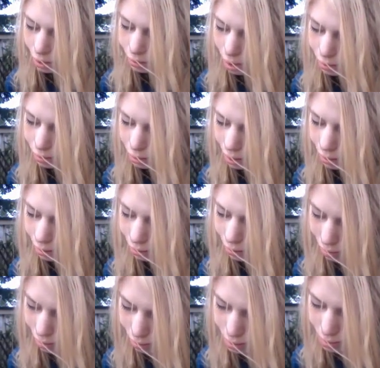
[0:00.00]
People can
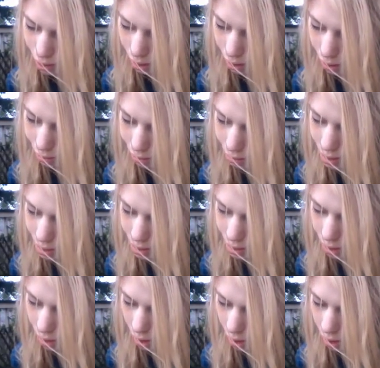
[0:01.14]
promote themselves. It's
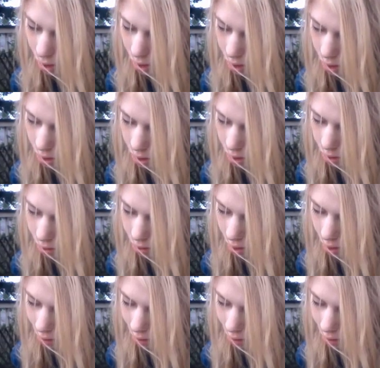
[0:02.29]
great, you know.